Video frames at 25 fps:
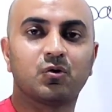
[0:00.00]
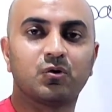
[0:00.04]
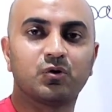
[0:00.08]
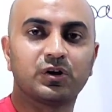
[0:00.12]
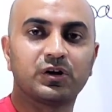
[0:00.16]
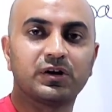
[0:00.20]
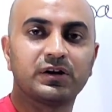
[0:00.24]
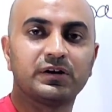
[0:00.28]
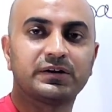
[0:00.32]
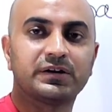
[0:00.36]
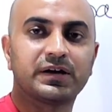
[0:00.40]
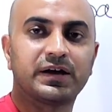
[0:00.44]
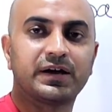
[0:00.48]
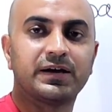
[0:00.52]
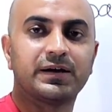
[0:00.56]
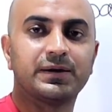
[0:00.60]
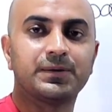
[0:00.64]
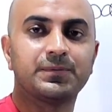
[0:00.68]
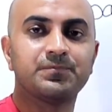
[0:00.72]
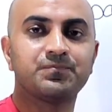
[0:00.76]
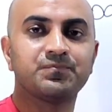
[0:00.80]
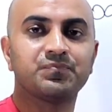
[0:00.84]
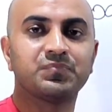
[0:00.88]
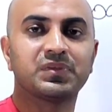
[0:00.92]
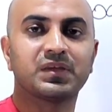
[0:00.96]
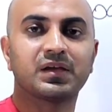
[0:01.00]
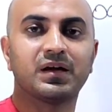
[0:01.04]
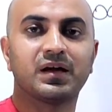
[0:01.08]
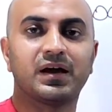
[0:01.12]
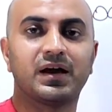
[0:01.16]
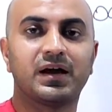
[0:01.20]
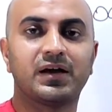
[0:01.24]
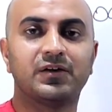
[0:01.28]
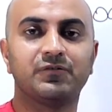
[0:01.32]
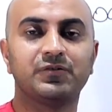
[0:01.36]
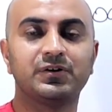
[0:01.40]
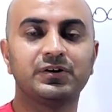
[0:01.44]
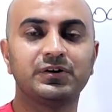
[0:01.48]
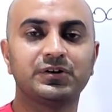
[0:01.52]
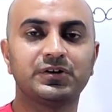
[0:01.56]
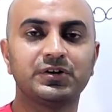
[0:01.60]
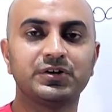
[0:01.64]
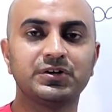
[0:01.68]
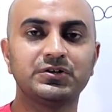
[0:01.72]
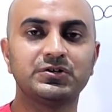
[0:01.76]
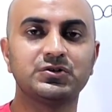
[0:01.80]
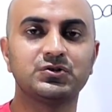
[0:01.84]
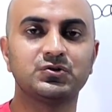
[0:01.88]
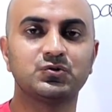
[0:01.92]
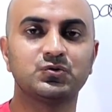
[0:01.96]
coating time? I will
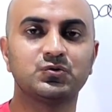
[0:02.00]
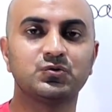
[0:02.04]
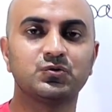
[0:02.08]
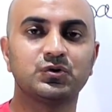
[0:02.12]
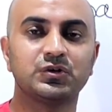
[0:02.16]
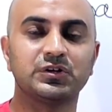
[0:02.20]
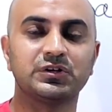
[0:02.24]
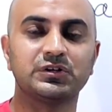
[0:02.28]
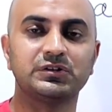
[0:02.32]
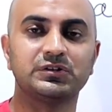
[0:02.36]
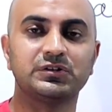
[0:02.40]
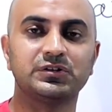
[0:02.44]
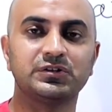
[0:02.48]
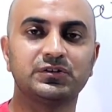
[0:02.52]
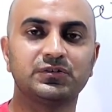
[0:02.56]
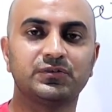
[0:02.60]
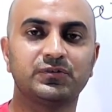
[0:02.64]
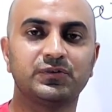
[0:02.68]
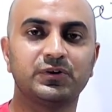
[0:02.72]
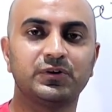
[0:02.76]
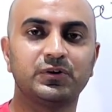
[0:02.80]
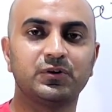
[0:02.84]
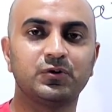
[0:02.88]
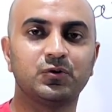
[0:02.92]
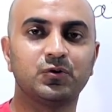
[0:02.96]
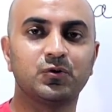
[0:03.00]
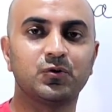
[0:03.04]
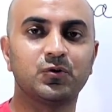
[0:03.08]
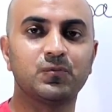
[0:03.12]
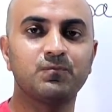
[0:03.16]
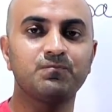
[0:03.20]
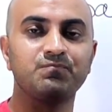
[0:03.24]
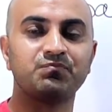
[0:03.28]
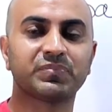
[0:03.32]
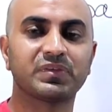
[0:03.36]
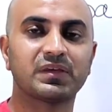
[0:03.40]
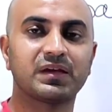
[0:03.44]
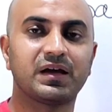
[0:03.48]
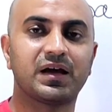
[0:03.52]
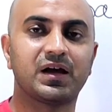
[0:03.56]
teach you in this video